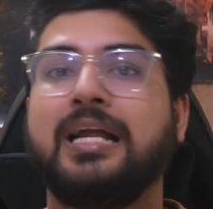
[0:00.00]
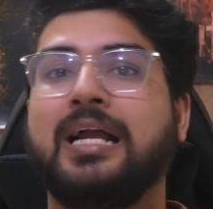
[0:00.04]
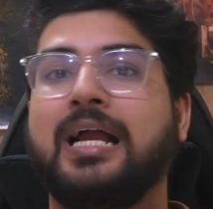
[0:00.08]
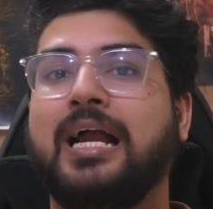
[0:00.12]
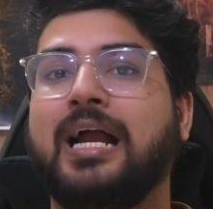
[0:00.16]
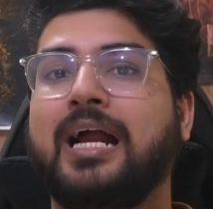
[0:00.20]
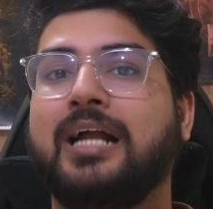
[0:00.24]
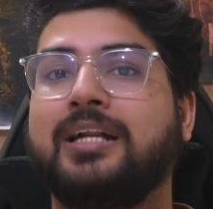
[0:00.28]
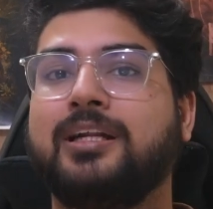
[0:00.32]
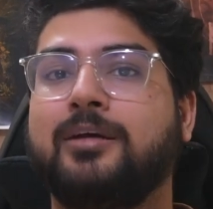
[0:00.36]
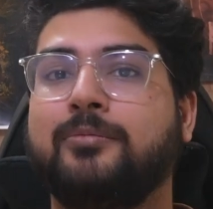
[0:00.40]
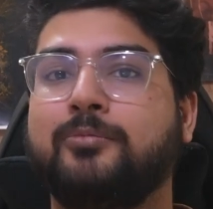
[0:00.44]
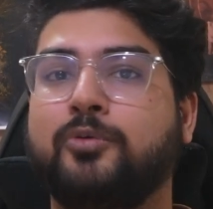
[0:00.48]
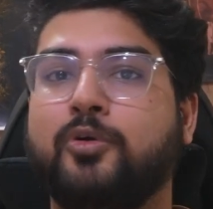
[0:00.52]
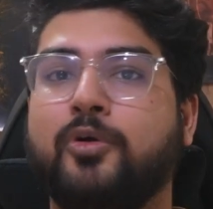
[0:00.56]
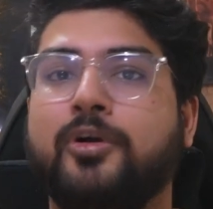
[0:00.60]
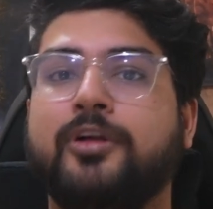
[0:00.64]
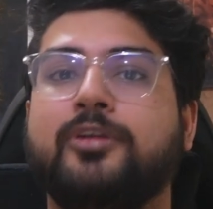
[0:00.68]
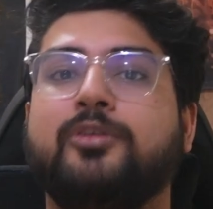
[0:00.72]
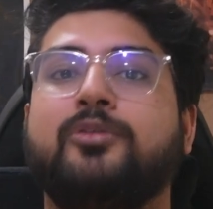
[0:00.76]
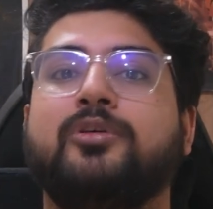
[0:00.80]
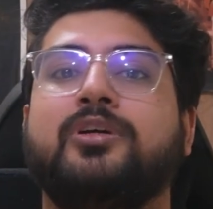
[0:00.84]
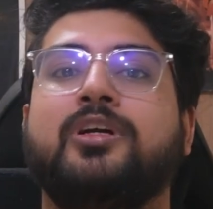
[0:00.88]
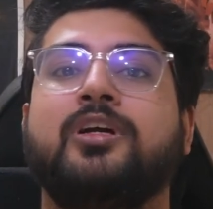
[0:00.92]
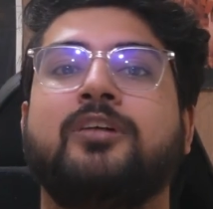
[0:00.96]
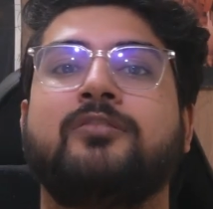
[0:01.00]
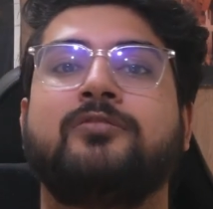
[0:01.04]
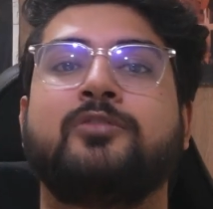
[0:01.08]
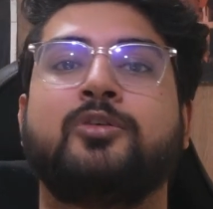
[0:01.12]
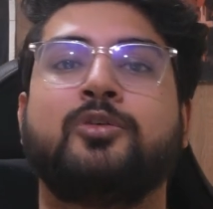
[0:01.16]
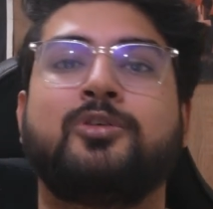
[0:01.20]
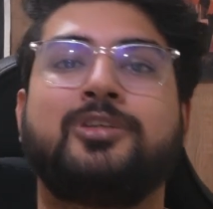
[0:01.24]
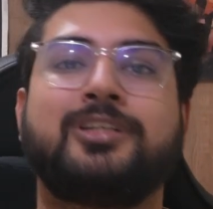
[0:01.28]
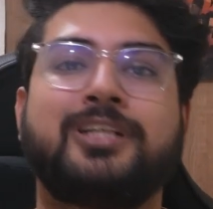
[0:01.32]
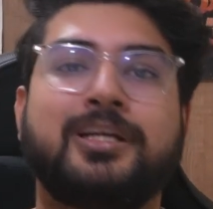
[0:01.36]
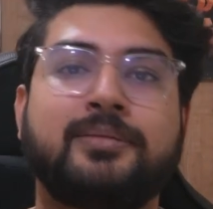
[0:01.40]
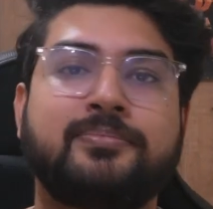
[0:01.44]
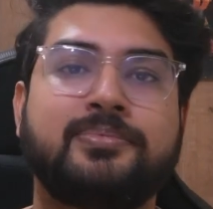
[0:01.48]
and I'm going to give you
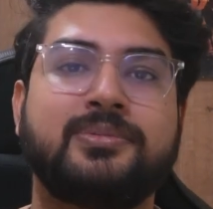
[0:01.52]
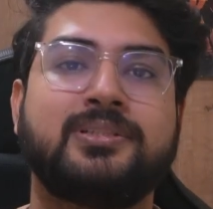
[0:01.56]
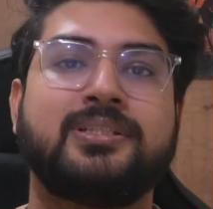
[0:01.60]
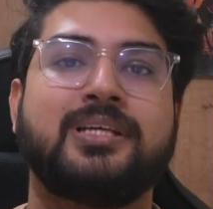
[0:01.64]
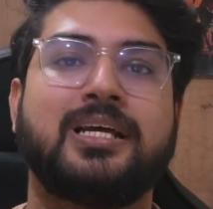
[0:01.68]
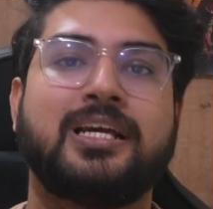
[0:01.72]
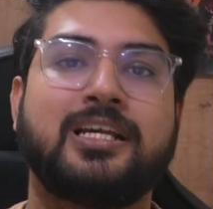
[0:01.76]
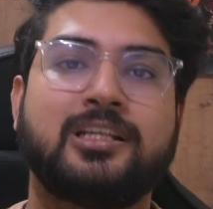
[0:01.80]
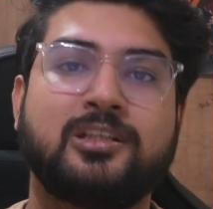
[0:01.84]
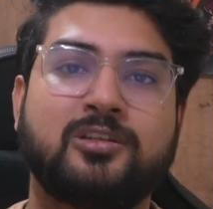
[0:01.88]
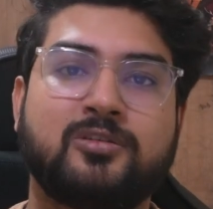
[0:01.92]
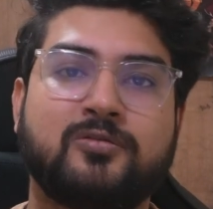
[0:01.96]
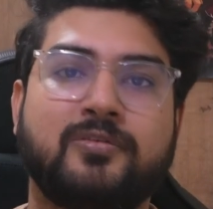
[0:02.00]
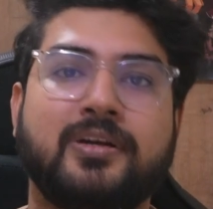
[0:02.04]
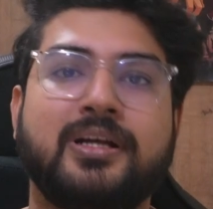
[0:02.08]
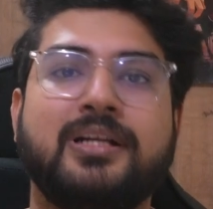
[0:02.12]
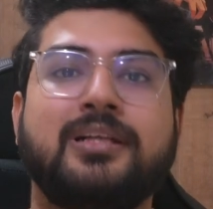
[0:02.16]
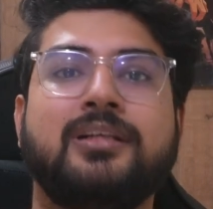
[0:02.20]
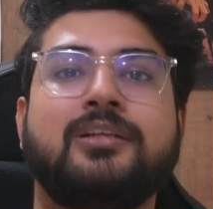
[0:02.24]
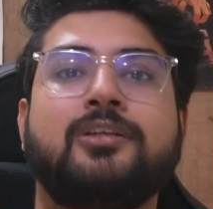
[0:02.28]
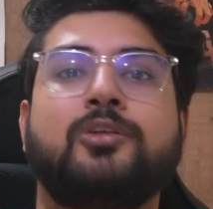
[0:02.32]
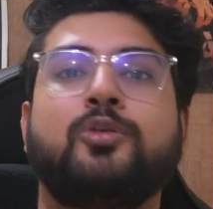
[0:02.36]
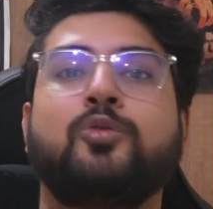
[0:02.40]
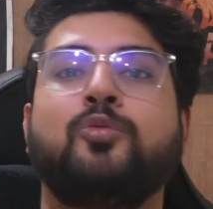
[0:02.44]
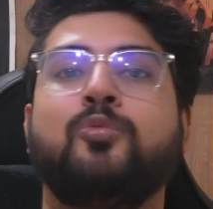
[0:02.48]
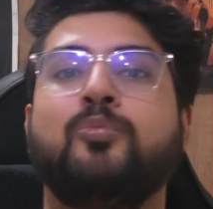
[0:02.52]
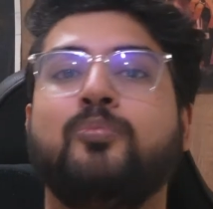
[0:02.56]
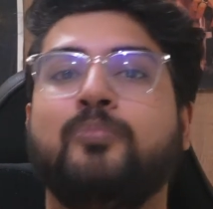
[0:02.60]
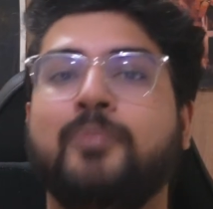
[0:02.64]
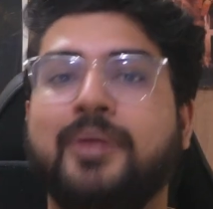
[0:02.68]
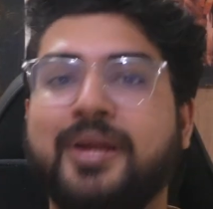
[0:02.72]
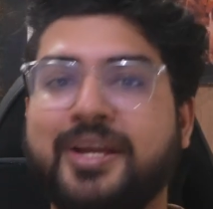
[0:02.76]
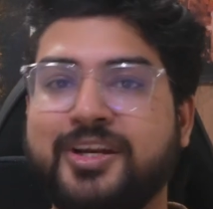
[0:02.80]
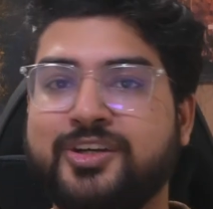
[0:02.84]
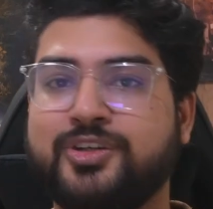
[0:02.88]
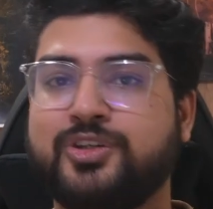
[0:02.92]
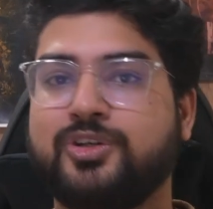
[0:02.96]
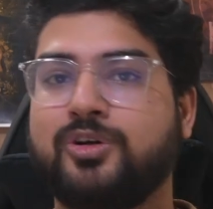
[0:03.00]
tips as well to
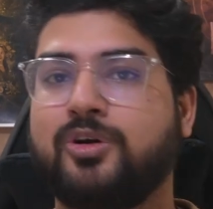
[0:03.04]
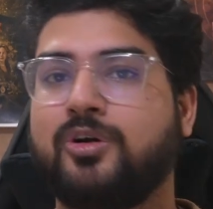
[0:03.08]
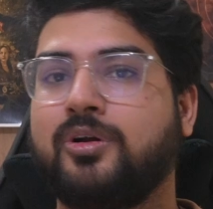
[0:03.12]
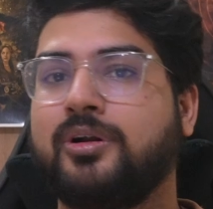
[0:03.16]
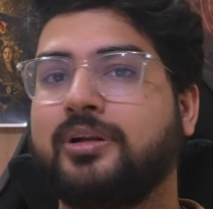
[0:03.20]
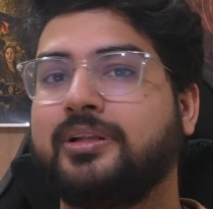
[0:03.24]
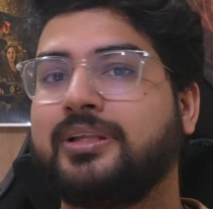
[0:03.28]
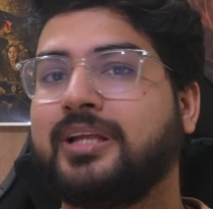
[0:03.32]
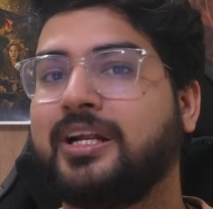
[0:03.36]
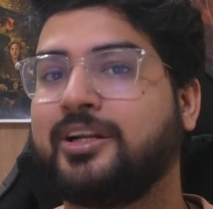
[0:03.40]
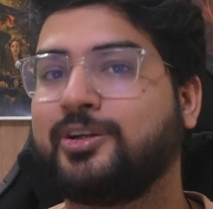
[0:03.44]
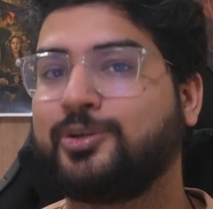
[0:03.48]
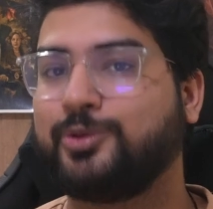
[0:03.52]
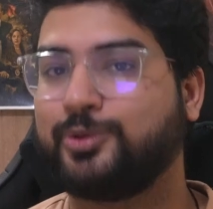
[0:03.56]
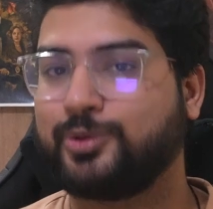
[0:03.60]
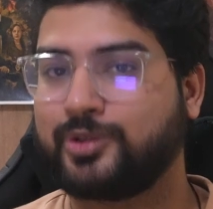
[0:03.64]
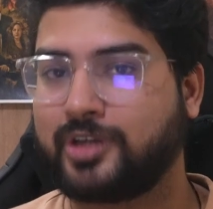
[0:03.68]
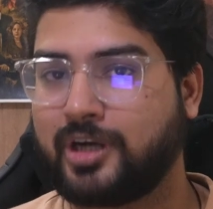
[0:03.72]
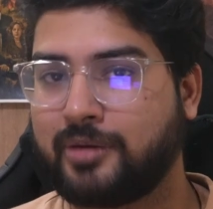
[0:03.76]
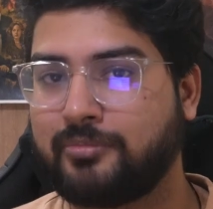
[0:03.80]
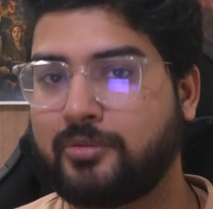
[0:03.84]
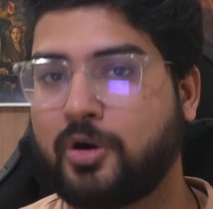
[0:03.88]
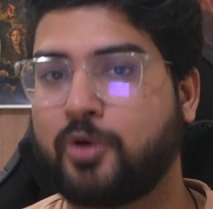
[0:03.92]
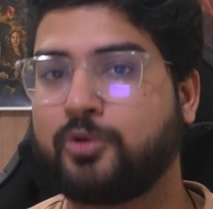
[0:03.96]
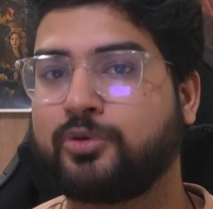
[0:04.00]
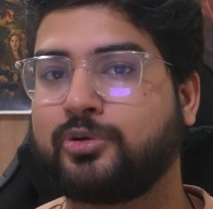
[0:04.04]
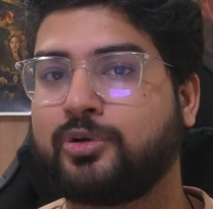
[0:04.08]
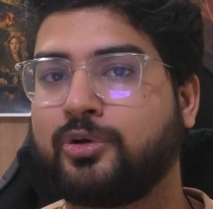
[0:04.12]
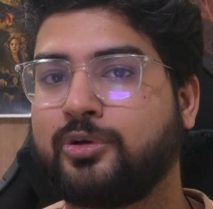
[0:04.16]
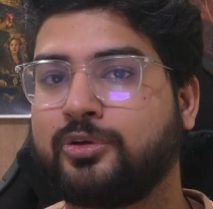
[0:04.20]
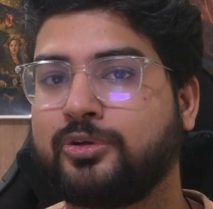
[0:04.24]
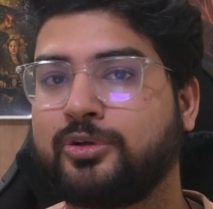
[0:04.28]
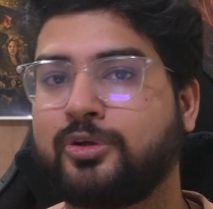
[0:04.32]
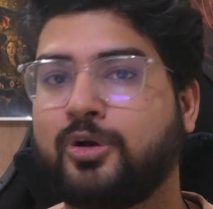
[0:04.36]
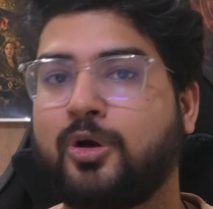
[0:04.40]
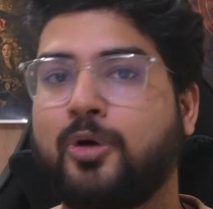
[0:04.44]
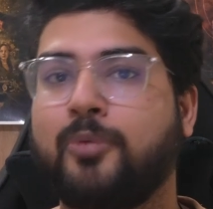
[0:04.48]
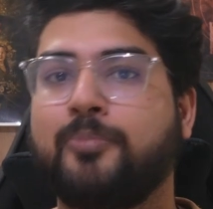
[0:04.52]
make sure that you come out on
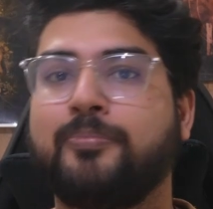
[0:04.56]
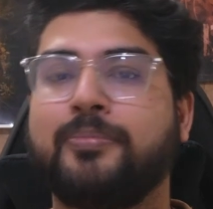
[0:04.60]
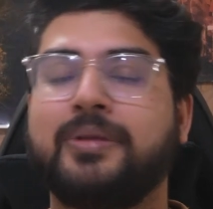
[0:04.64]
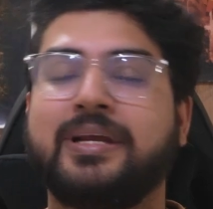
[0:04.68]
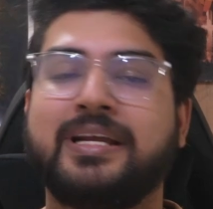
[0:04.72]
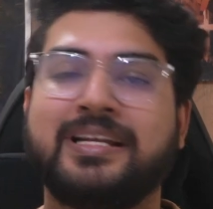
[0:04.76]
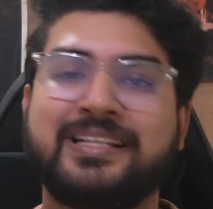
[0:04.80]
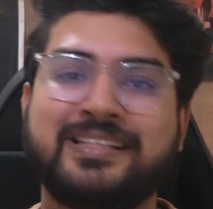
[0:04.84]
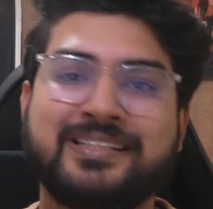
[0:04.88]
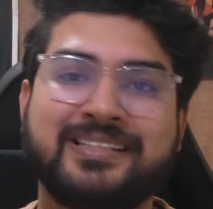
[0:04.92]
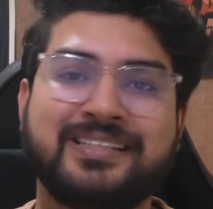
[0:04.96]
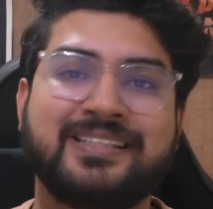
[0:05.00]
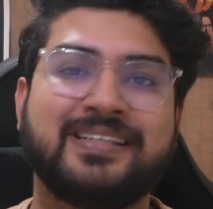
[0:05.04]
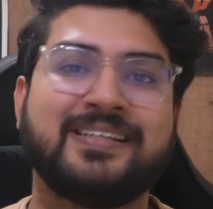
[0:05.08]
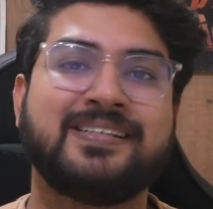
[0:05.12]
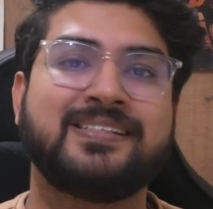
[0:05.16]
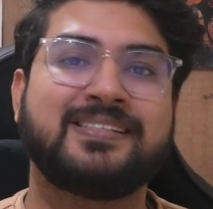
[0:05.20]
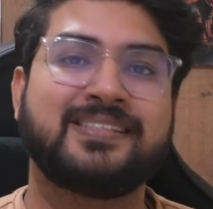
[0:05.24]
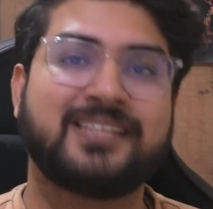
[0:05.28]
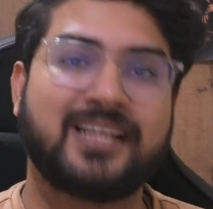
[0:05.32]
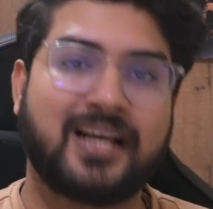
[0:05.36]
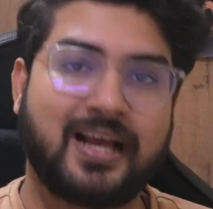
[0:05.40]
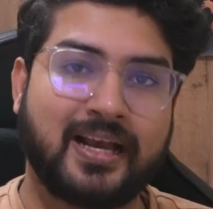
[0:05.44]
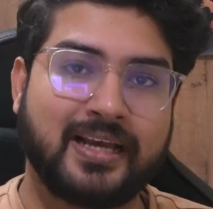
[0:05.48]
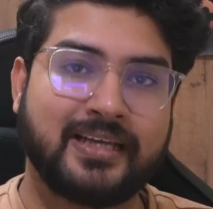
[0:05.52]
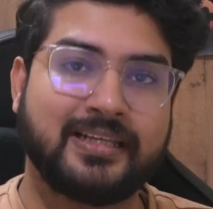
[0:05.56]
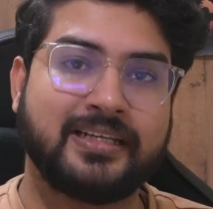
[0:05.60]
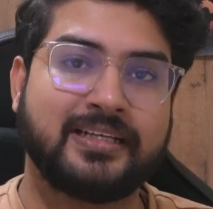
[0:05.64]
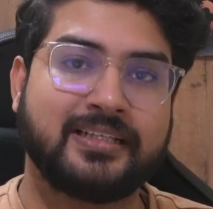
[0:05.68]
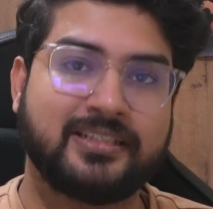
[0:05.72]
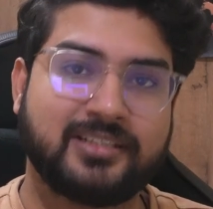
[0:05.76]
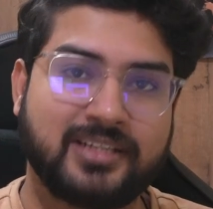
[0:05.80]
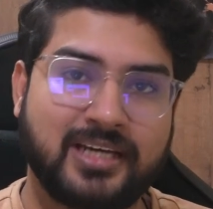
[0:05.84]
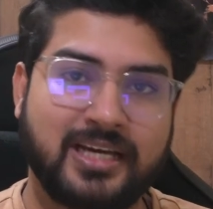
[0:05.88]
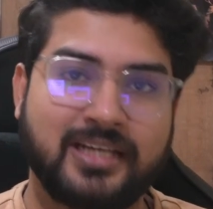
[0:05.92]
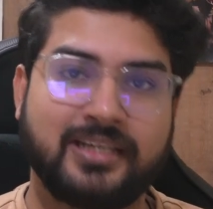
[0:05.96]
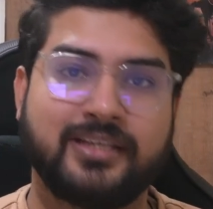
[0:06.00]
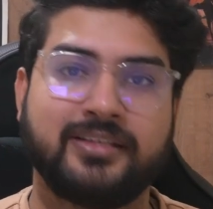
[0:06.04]
top in this hiring
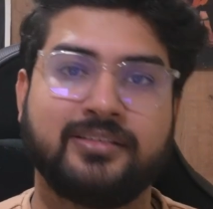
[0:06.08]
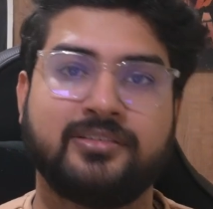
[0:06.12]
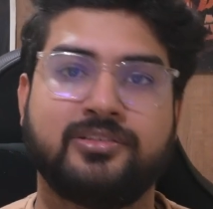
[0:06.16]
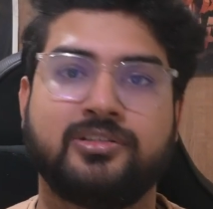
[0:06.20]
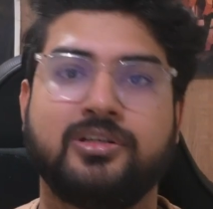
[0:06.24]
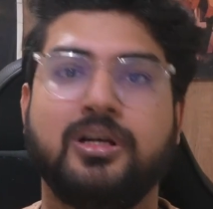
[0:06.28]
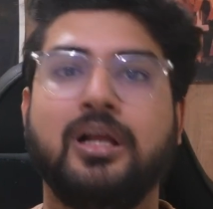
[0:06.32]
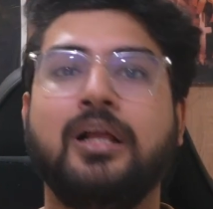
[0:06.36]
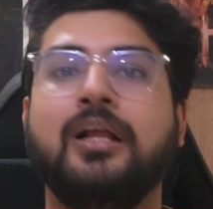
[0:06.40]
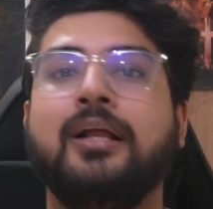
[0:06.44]
challenge.